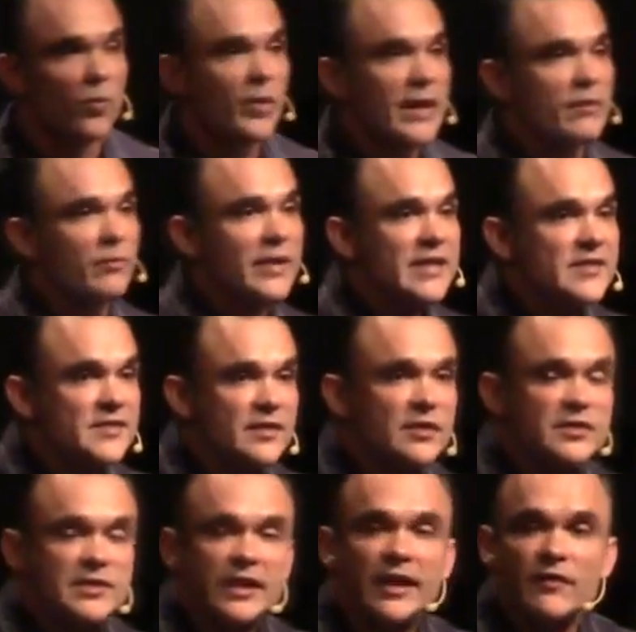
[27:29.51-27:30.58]
when we
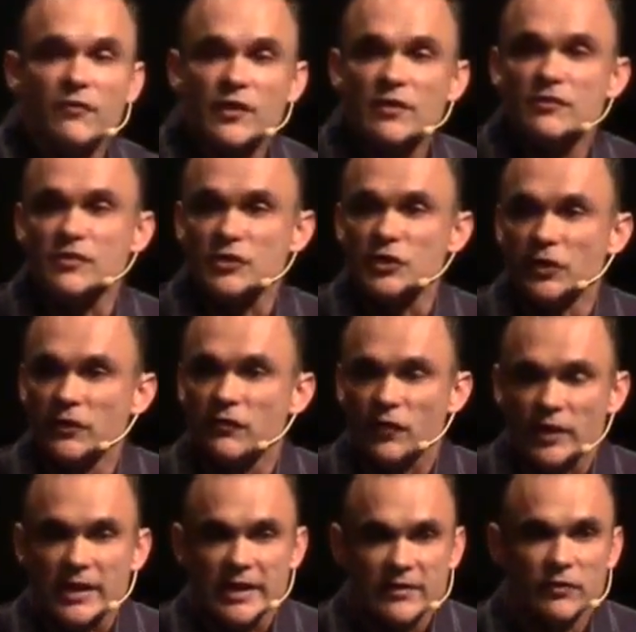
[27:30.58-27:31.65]
start to confuse good
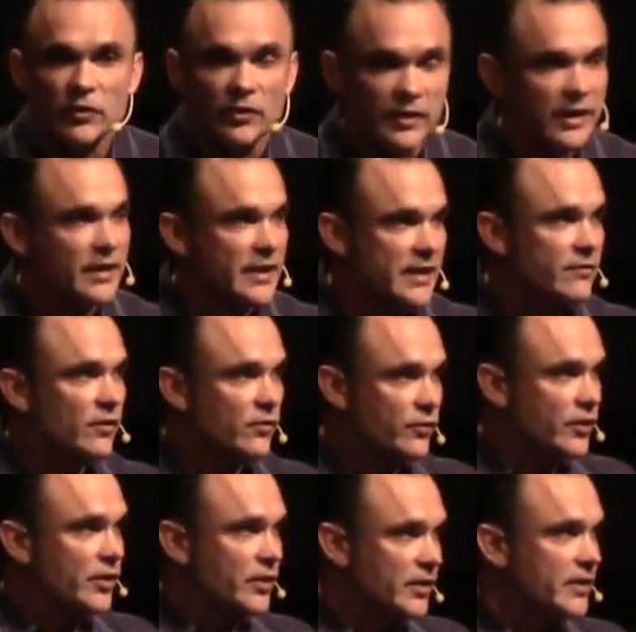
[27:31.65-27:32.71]
for evil and evil
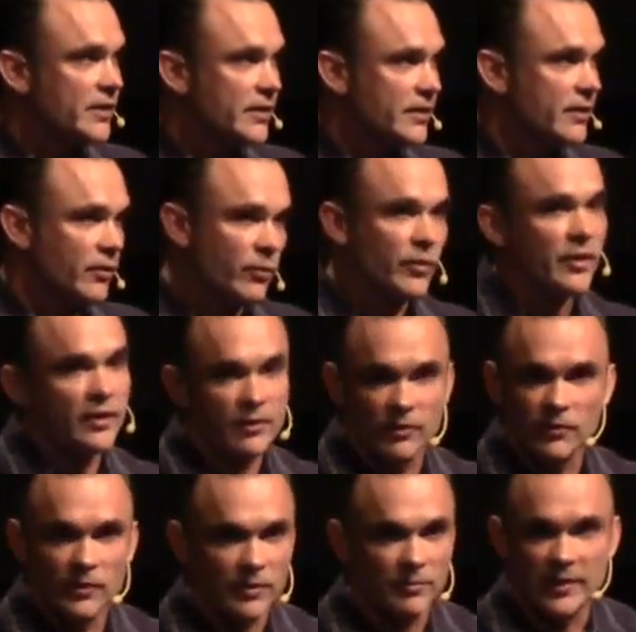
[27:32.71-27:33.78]
for good,
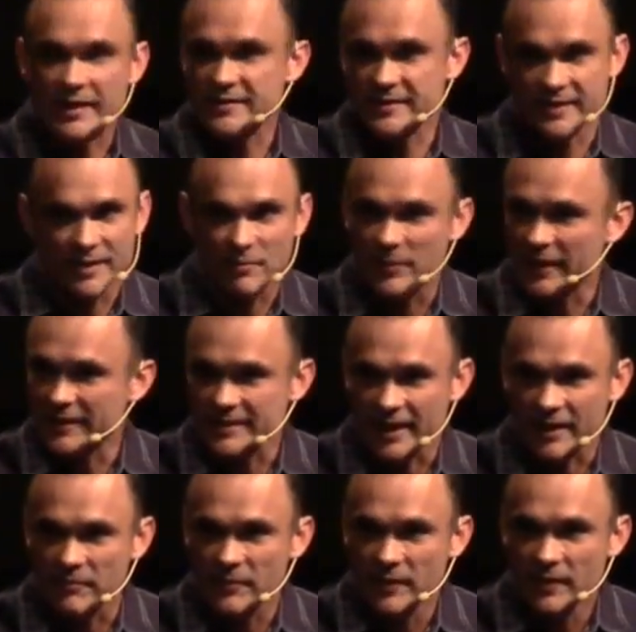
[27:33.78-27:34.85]
we're messing up big
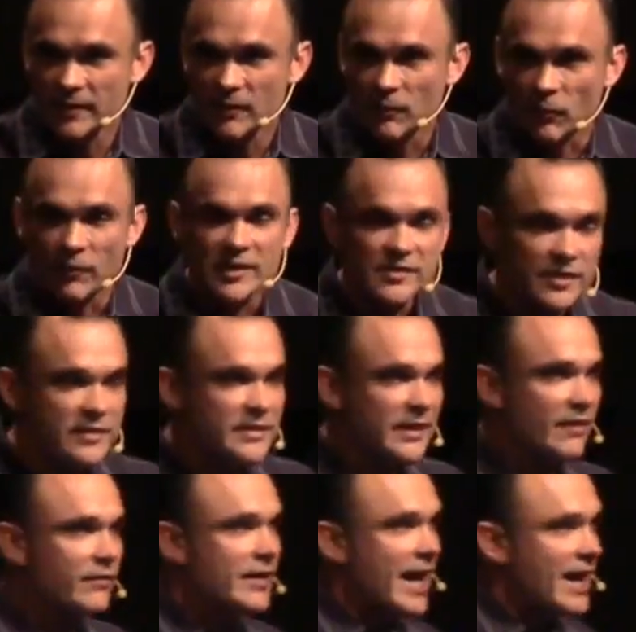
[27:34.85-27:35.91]
time. When we start to
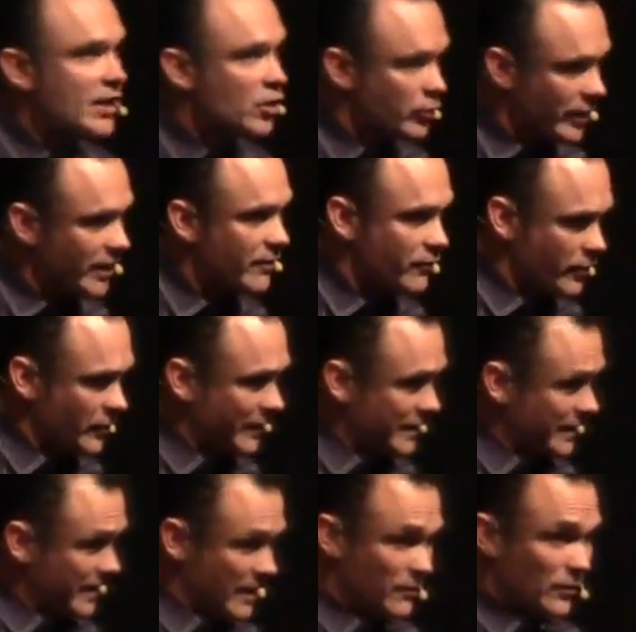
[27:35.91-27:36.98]
give God credit for what
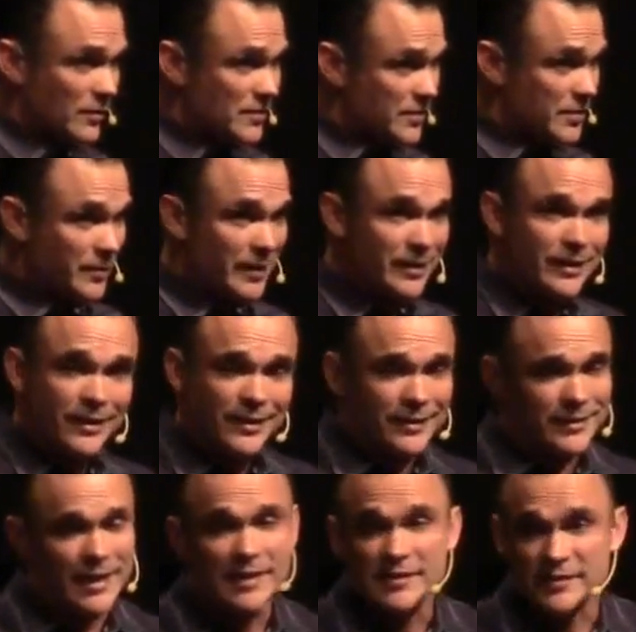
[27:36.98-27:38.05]
the devil is doing,
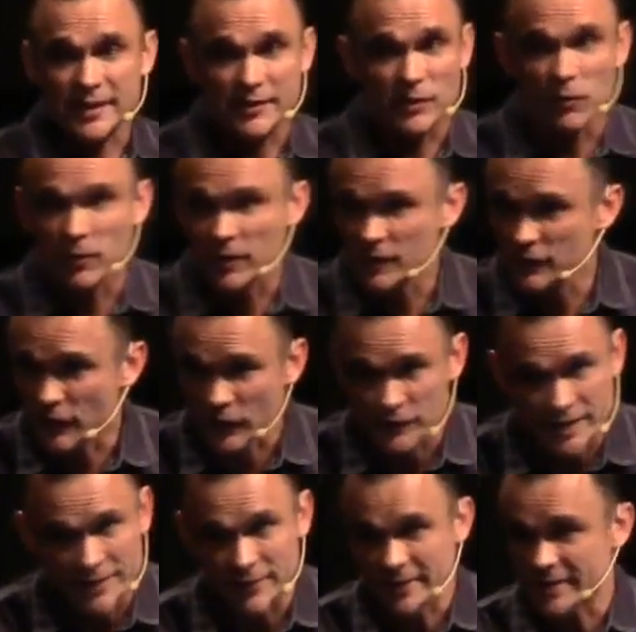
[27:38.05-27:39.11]
that is like the worst
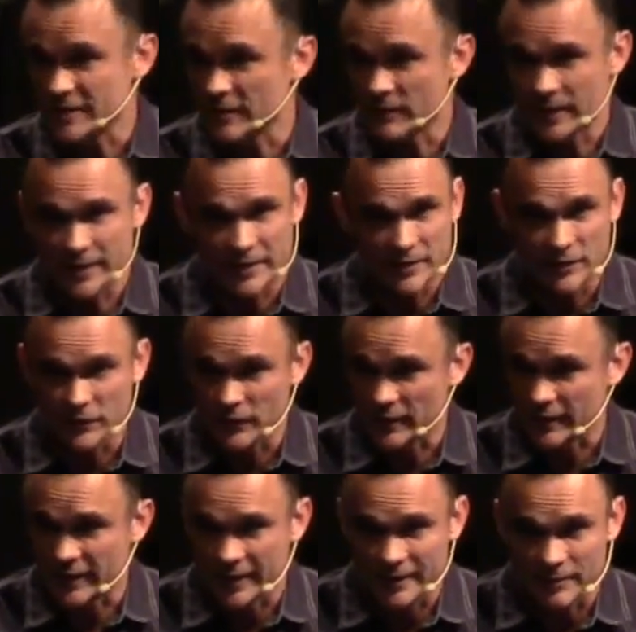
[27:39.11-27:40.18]
false advertising we can do for
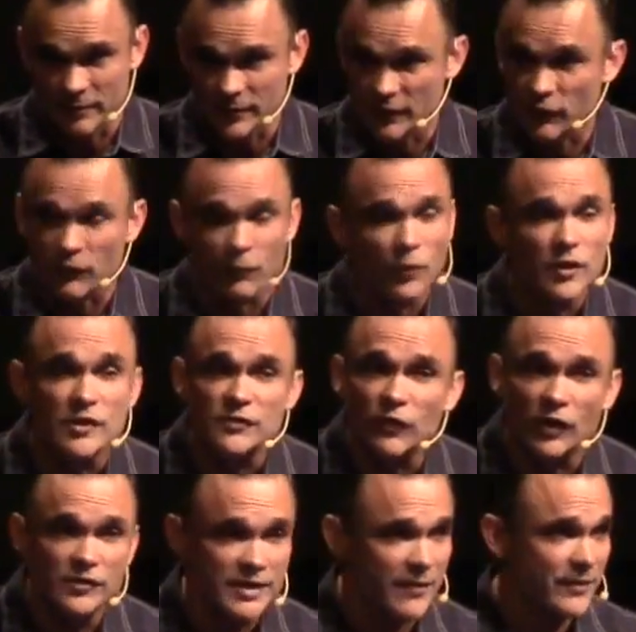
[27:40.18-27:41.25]
the kingdom, the worst
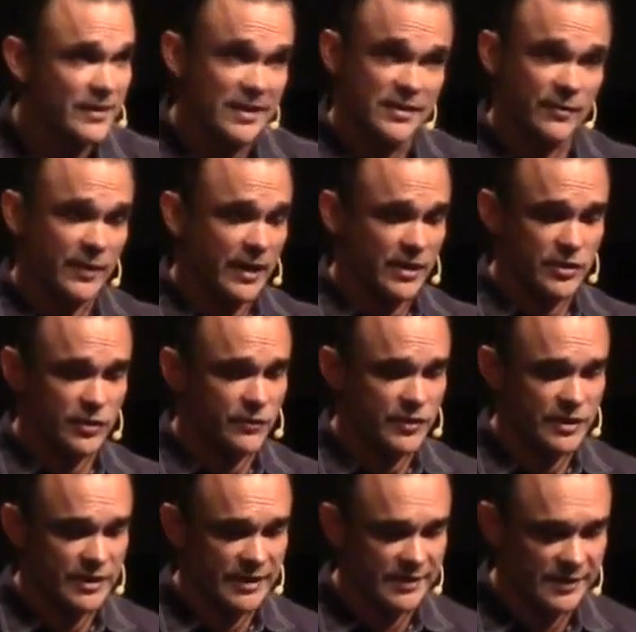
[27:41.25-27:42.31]
false advertising we can do
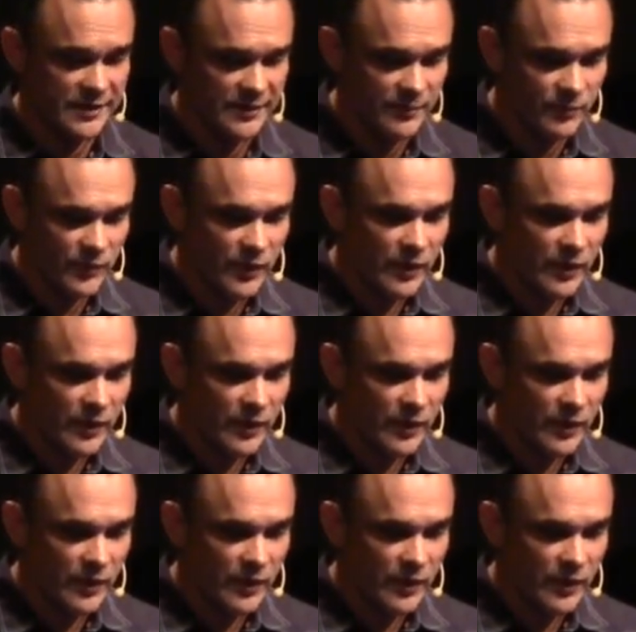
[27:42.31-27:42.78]
for Jesus.